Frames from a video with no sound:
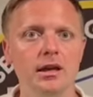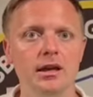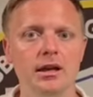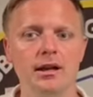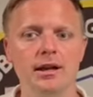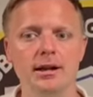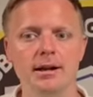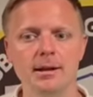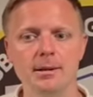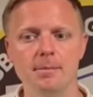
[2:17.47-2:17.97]

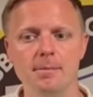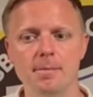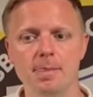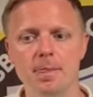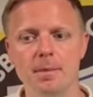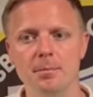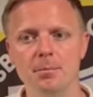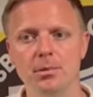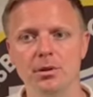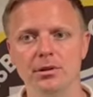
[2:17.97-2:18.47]

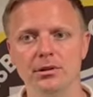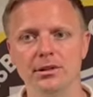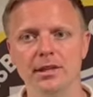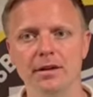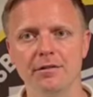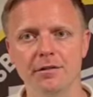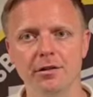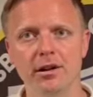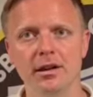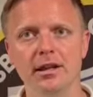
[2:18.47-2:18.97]
But
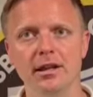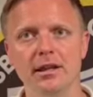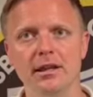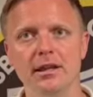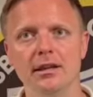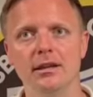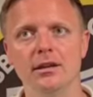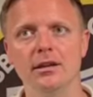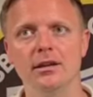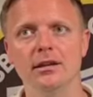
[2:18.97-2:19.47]
definitely
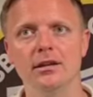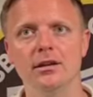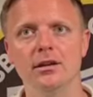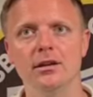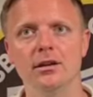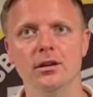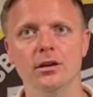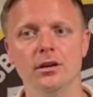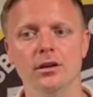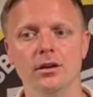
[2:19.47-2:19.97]

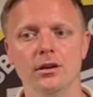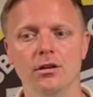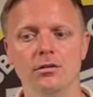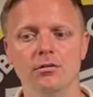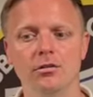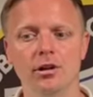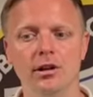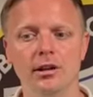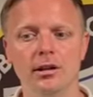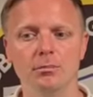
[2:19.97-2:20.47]
a
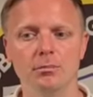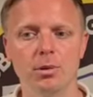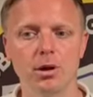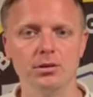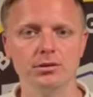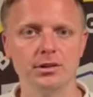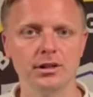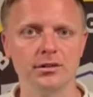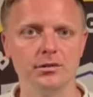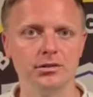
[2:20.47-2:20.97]
really
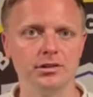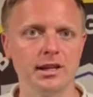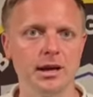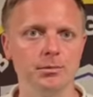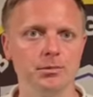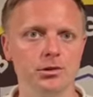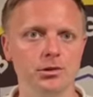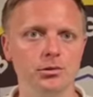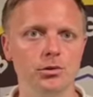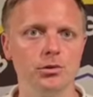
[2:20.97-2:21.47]
positive
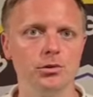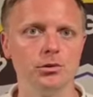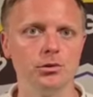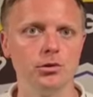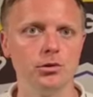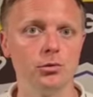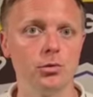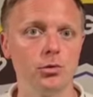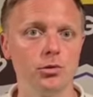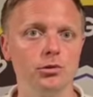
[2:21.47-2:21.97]
step
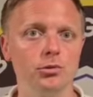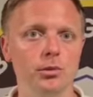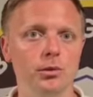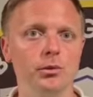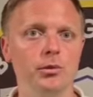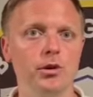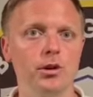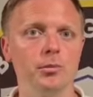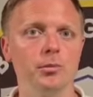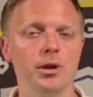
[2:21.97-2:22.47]
towards where we
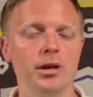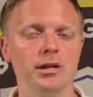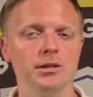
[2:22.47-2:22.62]
want to be.